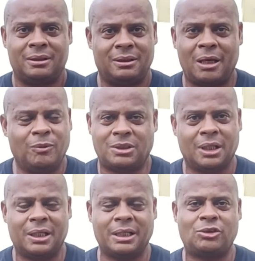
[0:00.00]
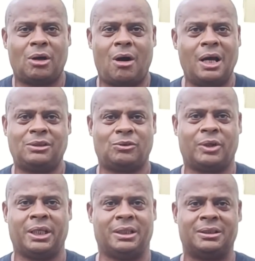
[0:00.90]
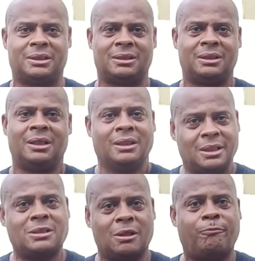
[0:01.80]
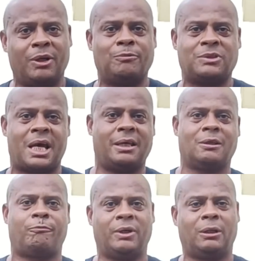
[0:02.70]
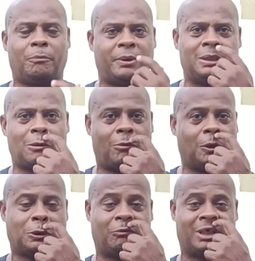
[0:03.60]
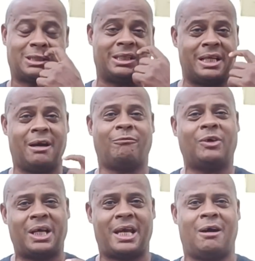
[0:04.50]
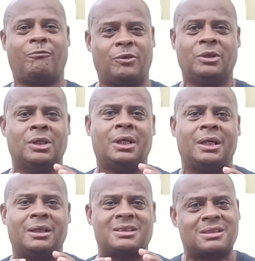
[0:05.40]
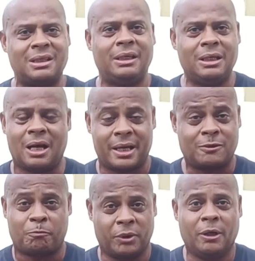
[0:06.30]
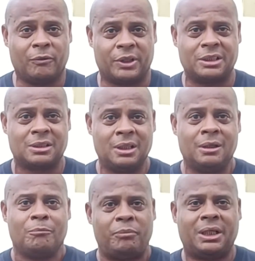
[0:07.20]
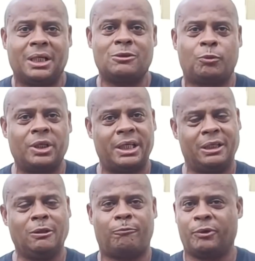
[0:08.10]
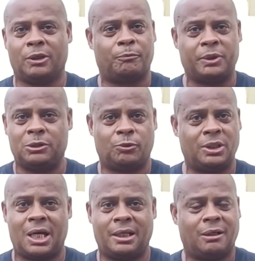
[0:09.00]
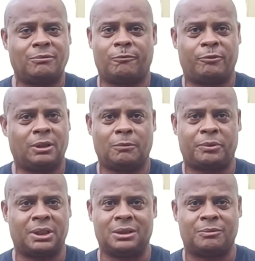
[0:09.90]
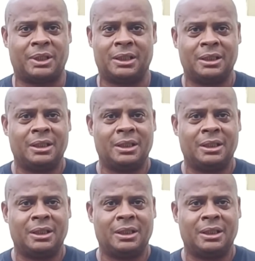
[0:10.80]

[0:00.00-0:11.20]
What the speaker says: They will tug at your heartstrings. This is the flip side of the Philippines that most of us never, ever see or experience because we're in the Philippines. We're not of the Philippines, man.